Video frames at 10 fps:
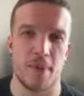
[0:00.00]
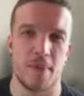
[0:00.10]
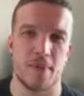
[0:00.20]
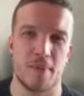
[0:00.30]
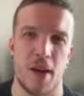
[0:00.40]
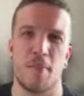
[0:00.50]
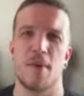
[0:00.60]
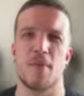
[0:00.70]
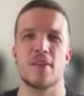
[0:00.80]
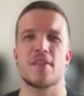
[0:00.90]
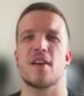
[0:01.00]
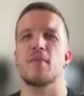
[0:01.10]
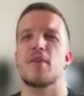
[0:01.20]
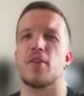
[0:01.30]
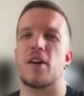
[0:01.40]
maybe with some
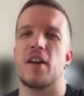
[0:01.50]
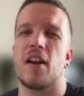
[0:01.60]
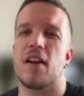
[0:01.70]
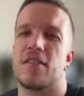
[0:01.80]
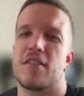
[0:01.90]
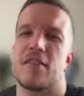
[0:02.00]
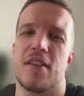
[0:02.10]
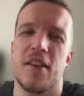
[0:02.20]
gorillas